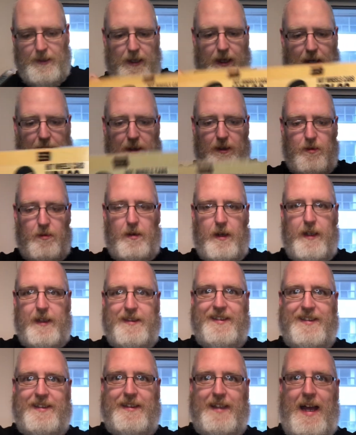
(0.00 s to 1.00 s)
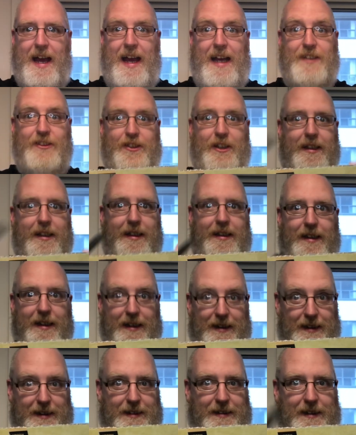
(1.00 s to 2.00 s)
I don't want to slash
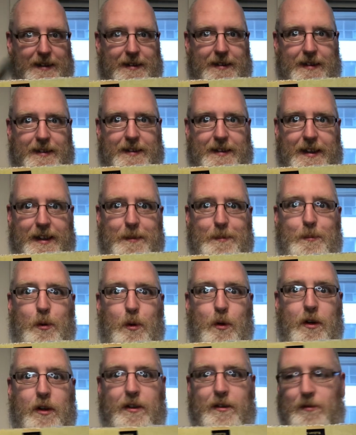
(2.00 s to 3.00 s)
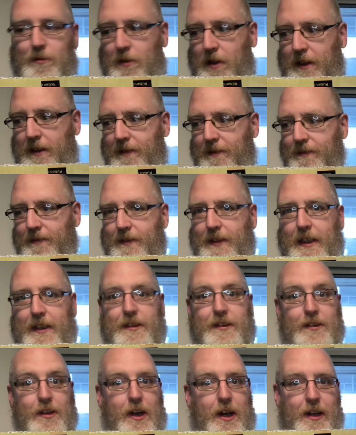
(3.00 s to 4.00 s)
anything because this is an important one.
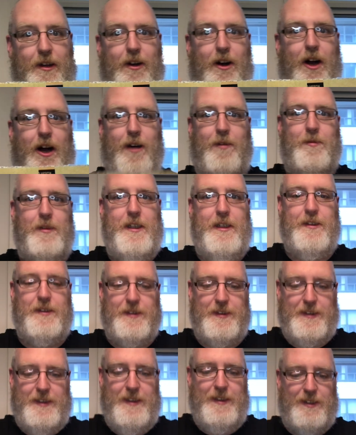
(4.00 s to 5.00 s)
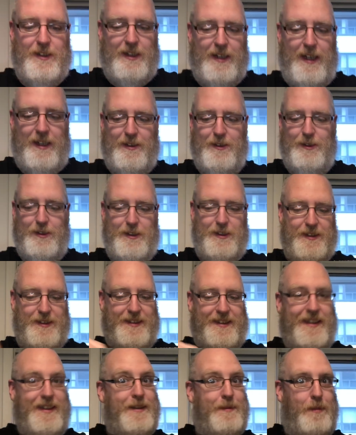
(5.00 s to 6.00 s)
It's not Hot Wheels either. I know you
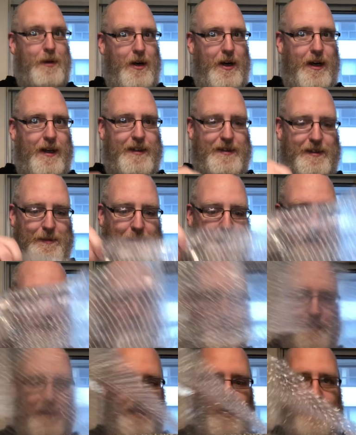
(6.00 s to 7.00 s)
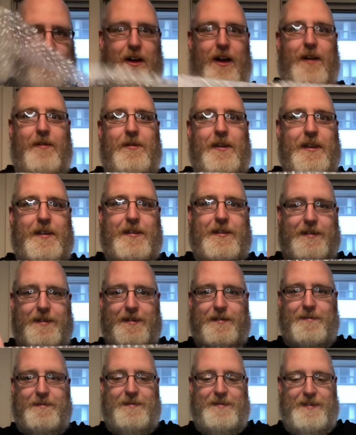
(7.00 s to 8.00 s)
see the box, but it's not Hot Wheels.
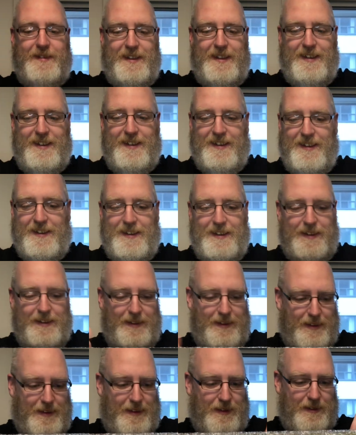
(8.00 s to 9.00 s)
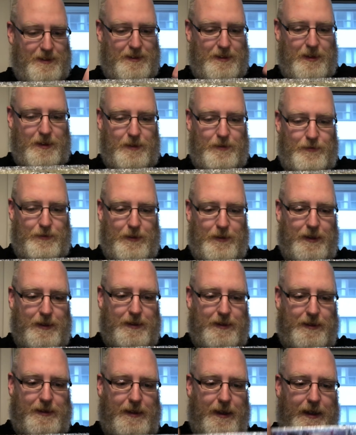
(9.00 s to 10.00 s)
So the
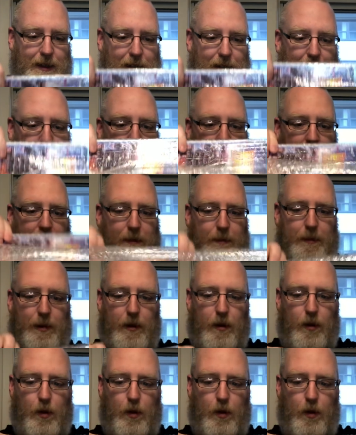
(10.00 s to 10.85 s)
first thing I'm going to put...